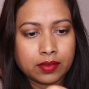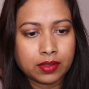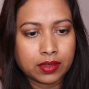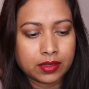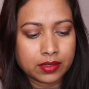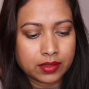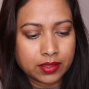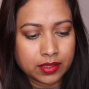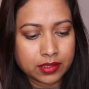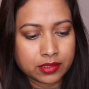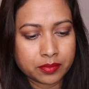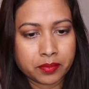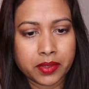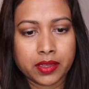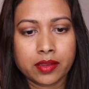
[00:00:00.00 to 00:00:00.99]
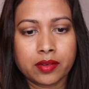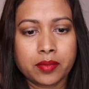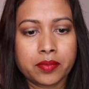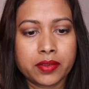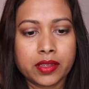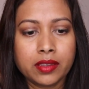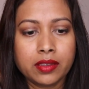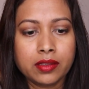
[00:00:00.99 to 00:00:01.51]
are these pair of
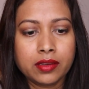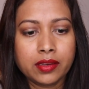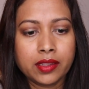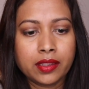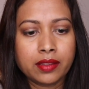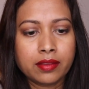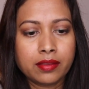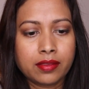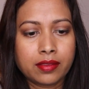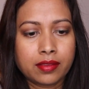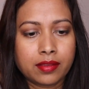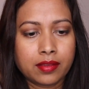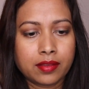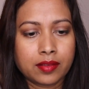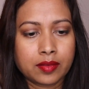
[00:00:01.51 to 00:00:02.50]
earrings.